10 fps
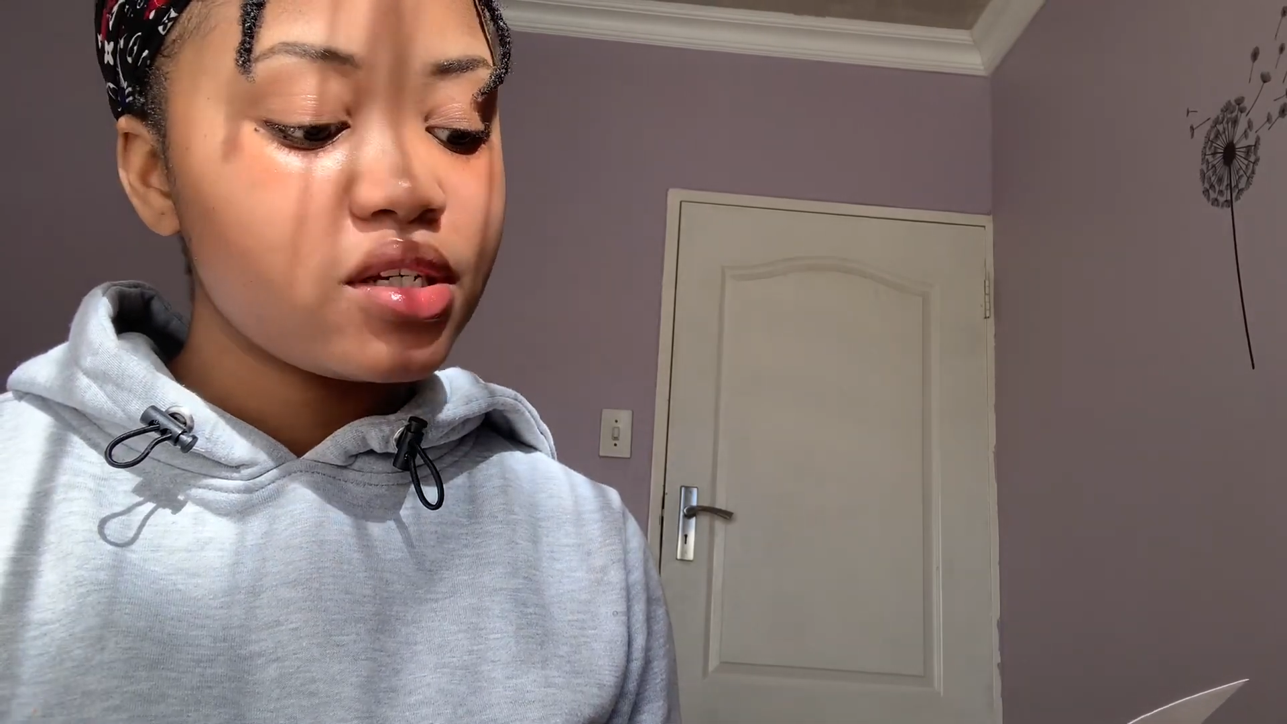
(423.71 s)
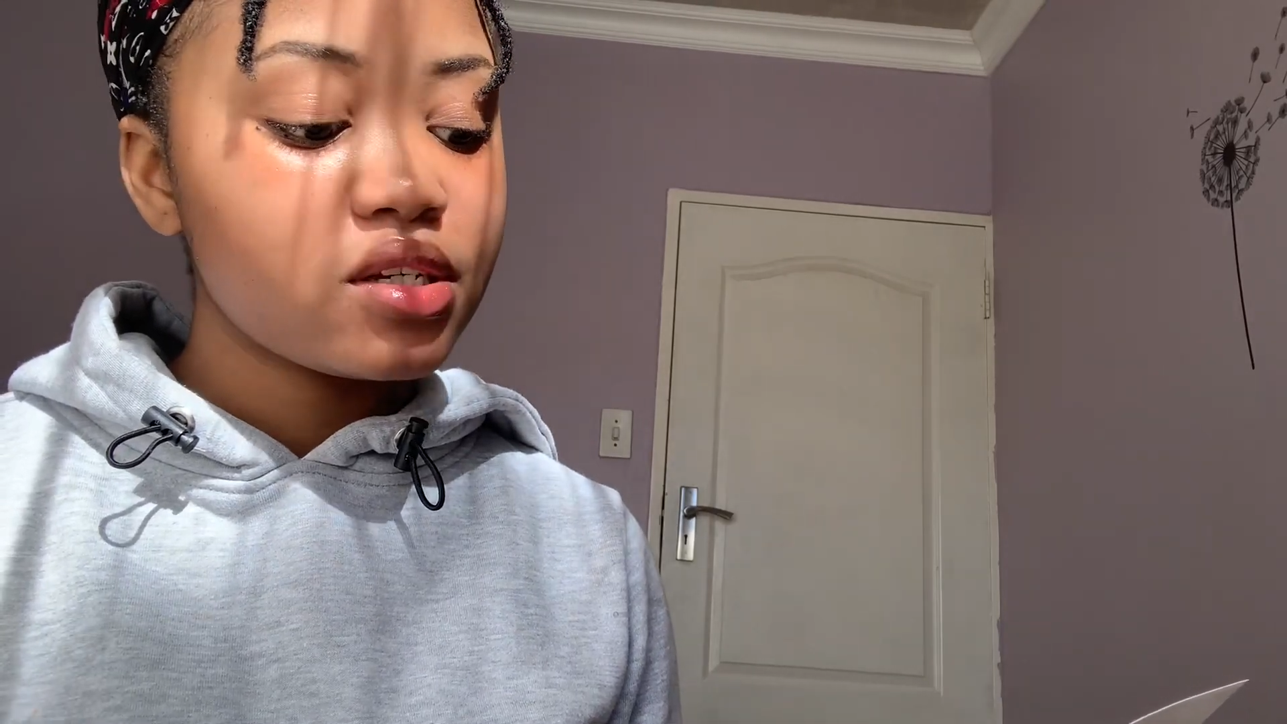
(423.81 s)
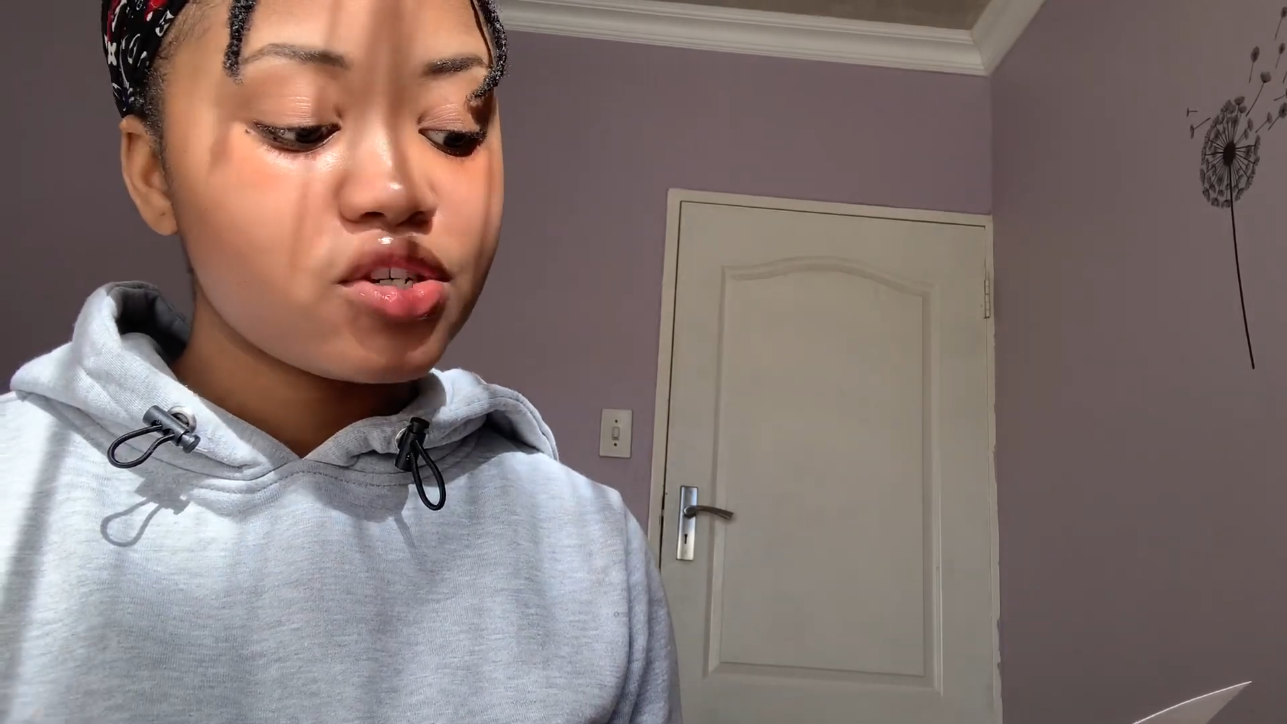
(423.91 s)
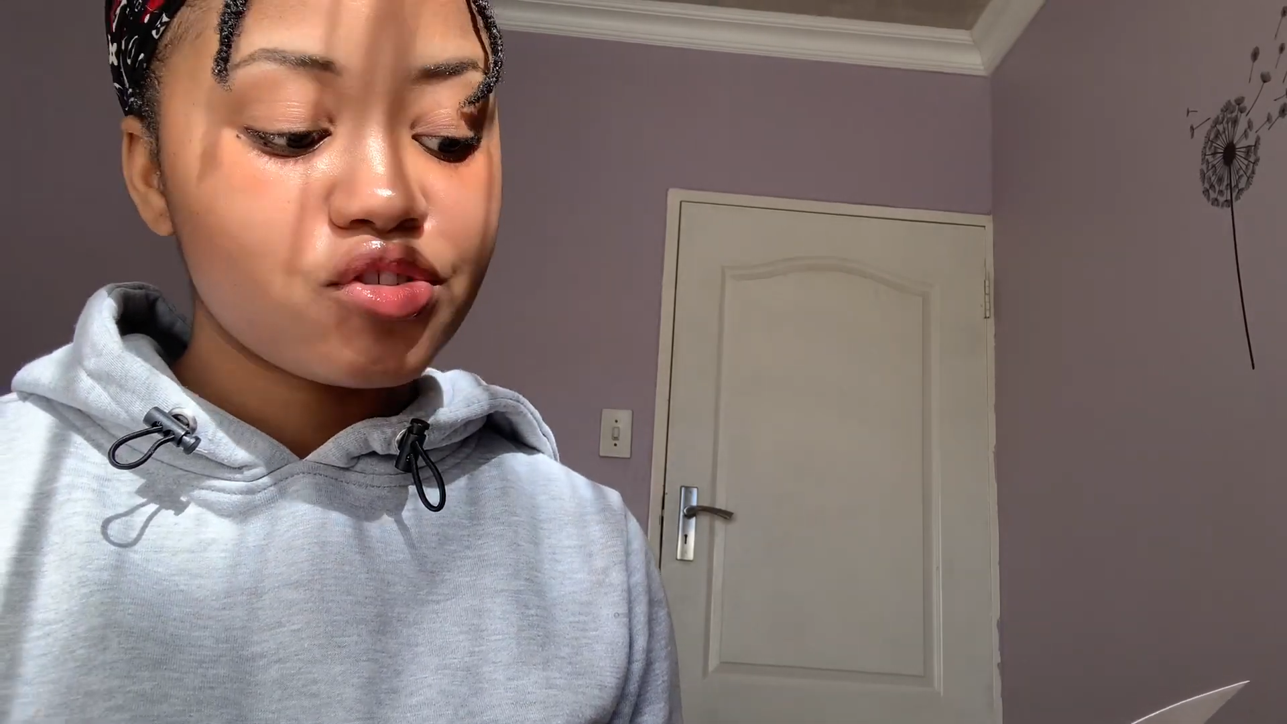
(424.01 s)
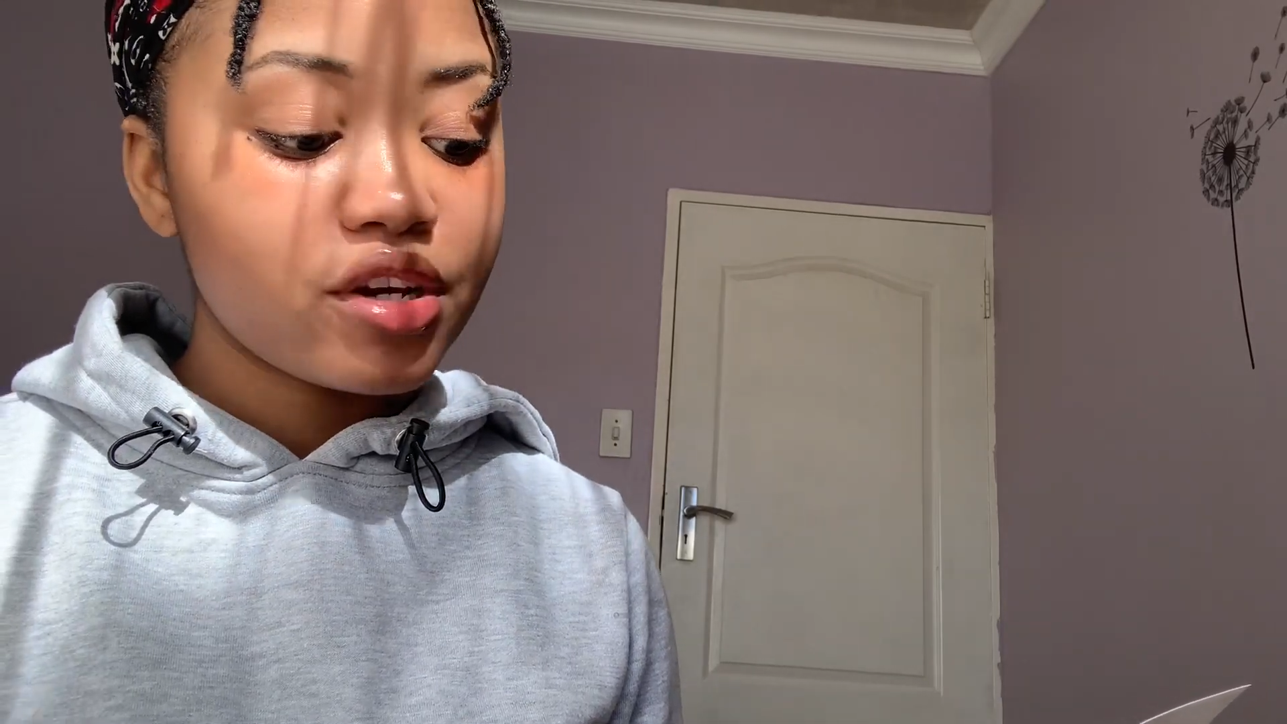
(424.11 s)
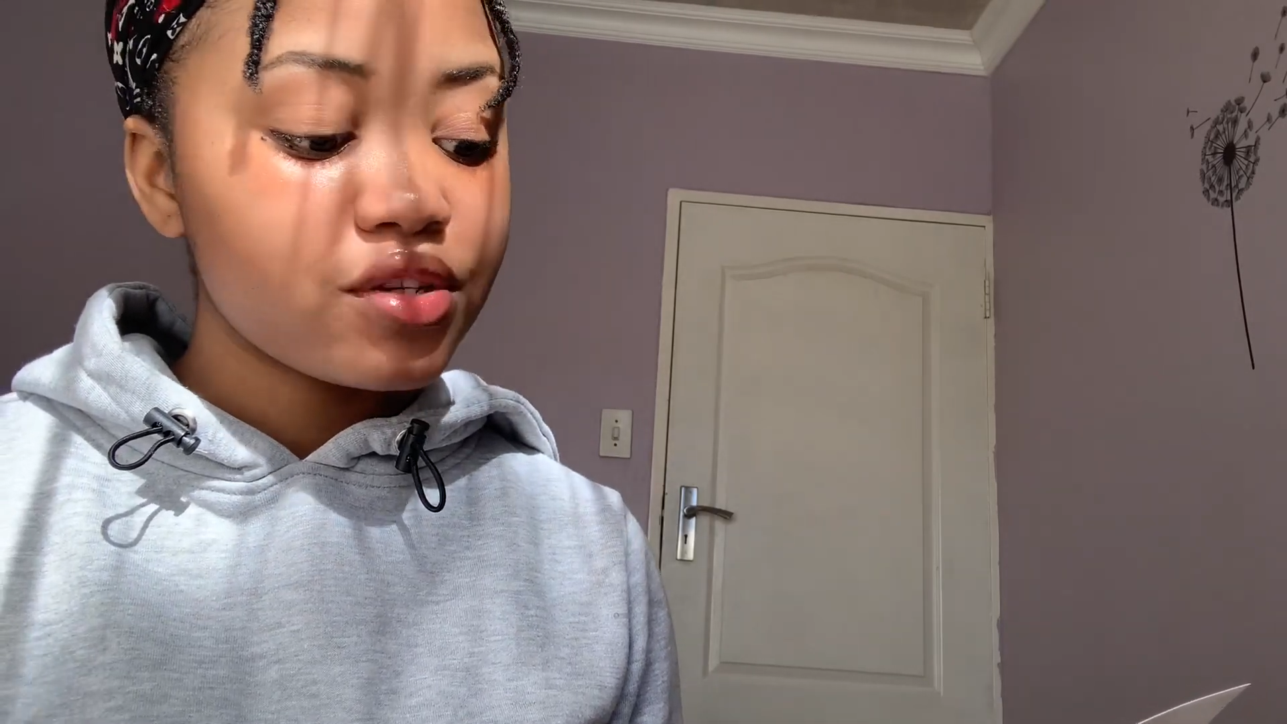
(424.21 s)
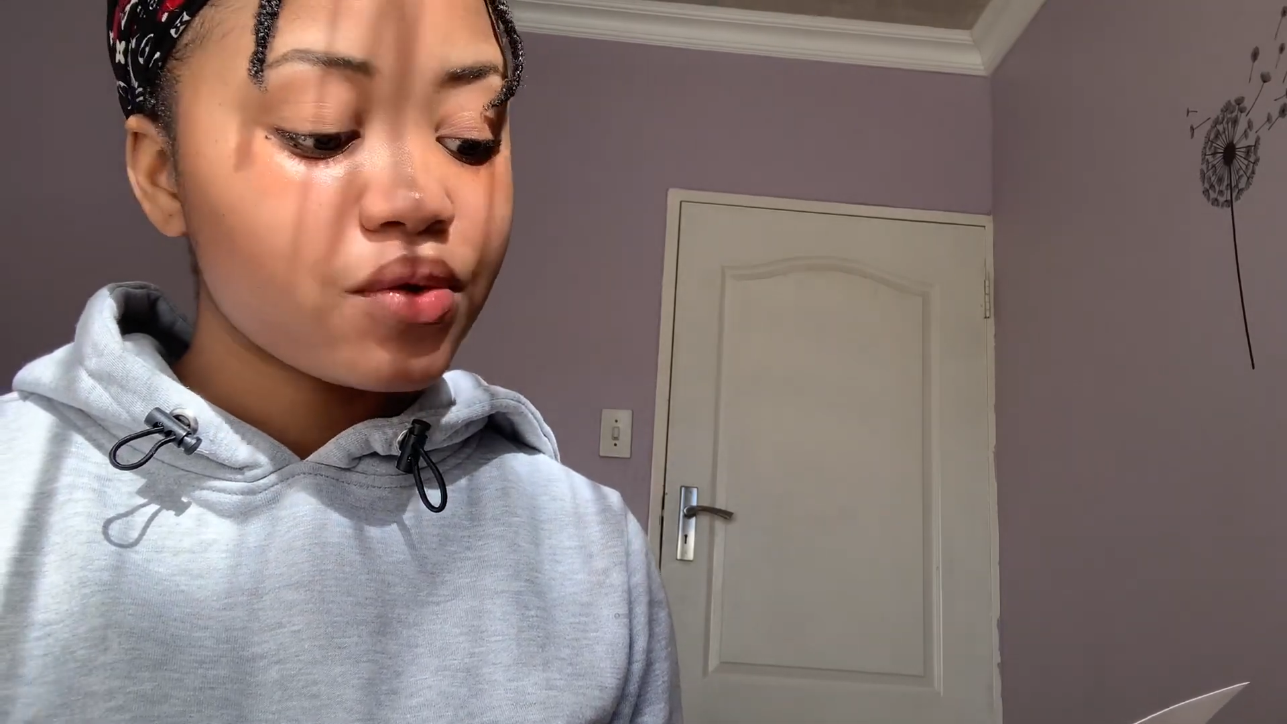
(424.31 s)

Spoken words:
stress,